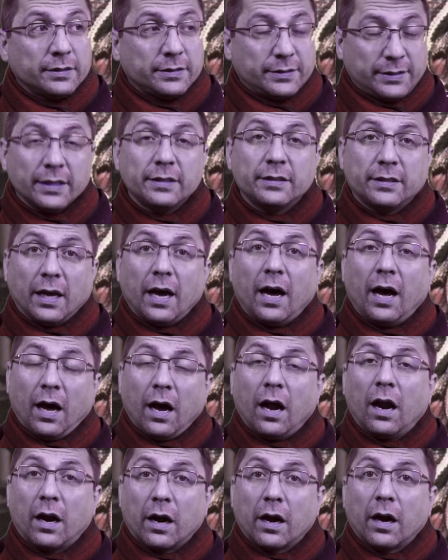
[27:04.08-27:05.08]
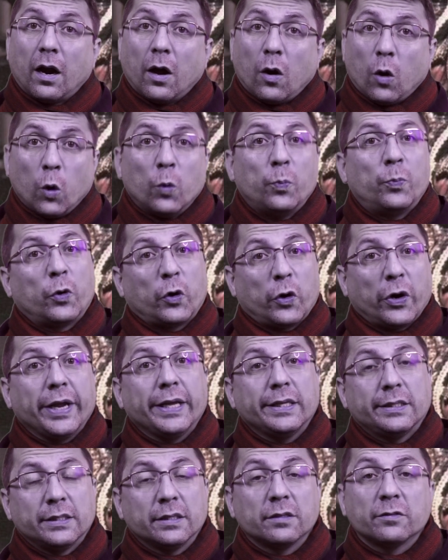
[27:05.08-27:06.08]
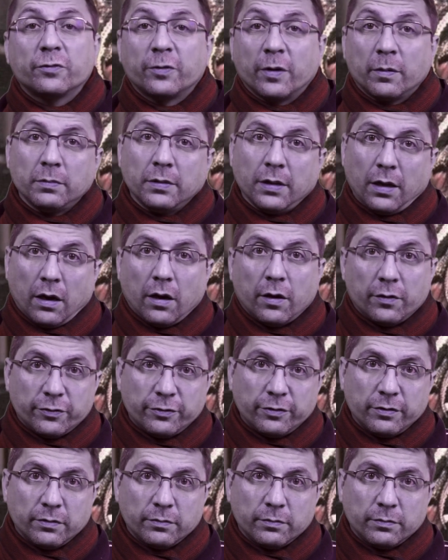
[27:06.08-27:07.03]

that are operating from love.